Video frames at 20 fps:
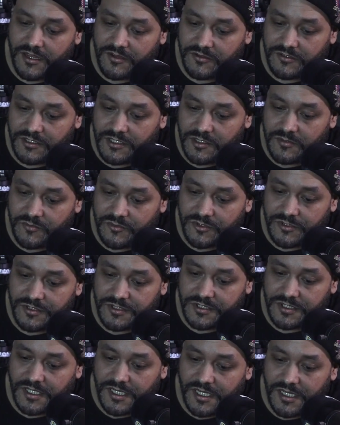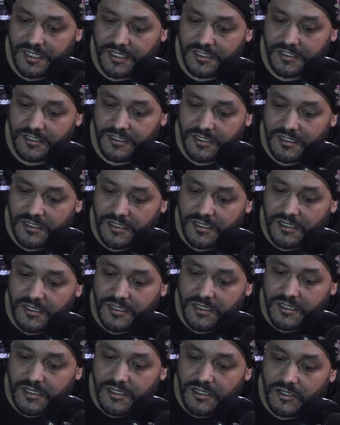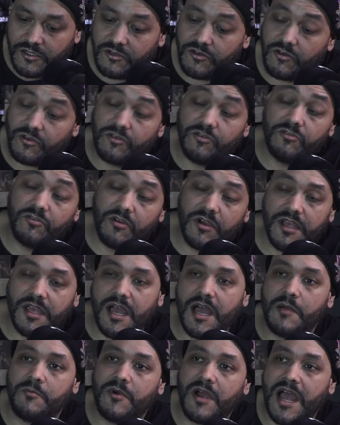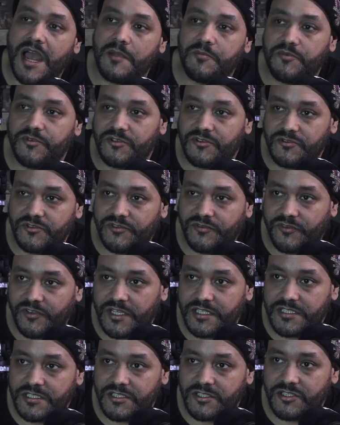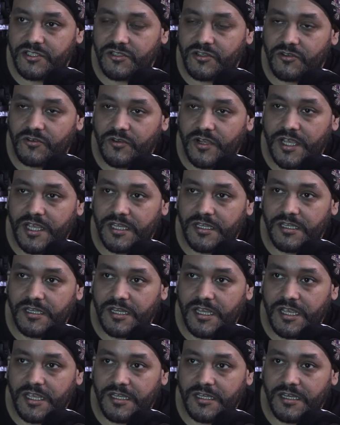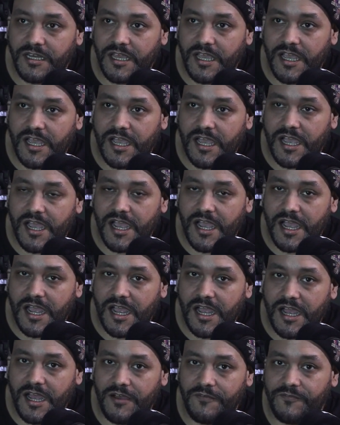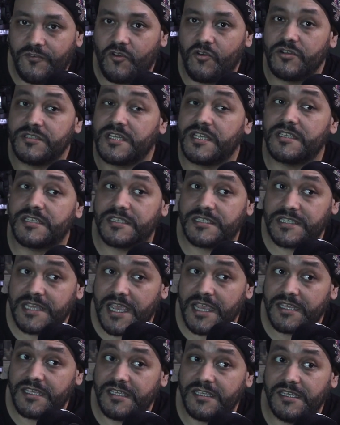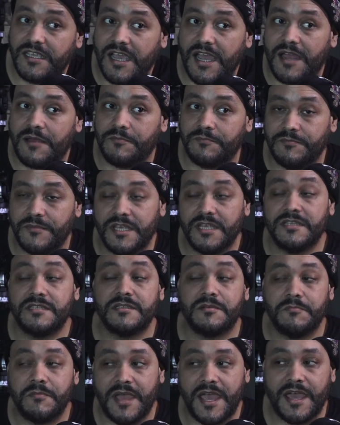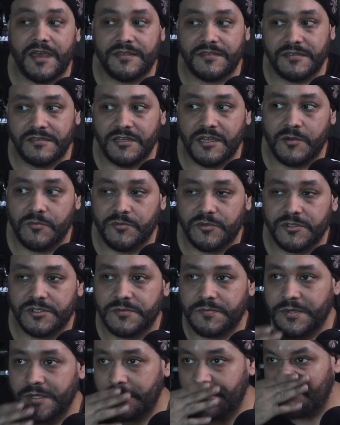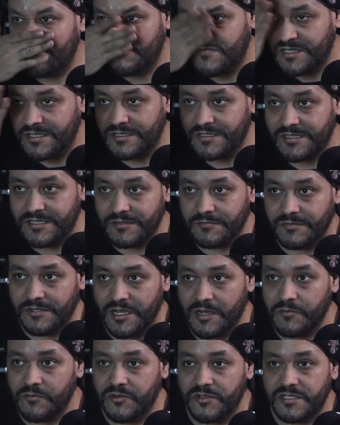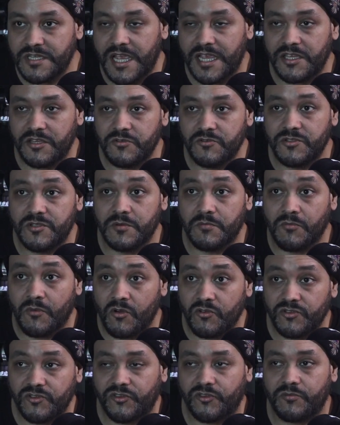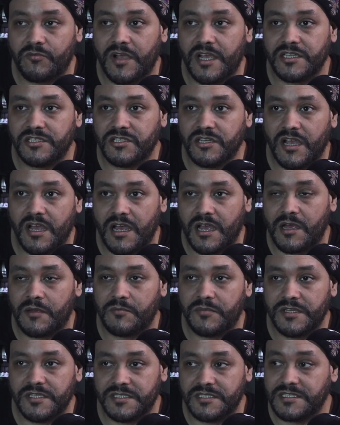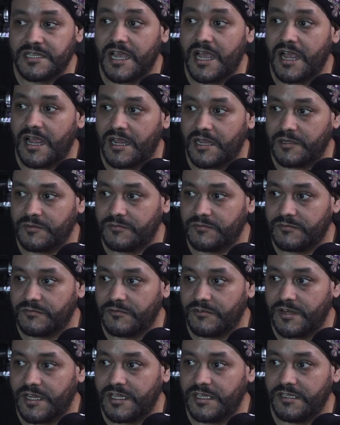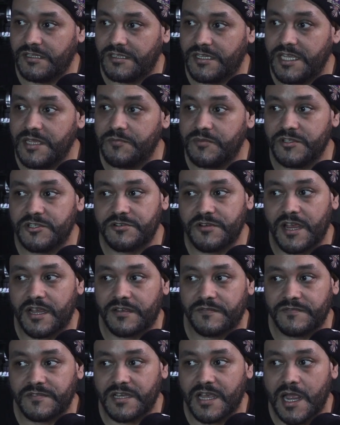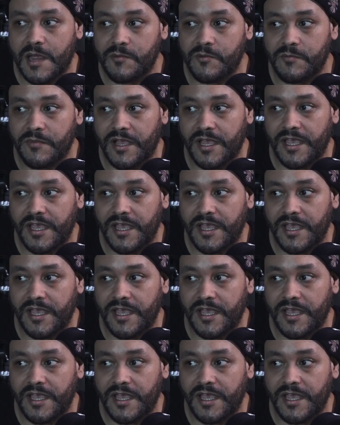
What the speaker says: on numbers, and I produce Flex's show, and of course, as a techie, I'm into math and numbers, but the numbers I use the most for my job is time, right? Keeping track of time in my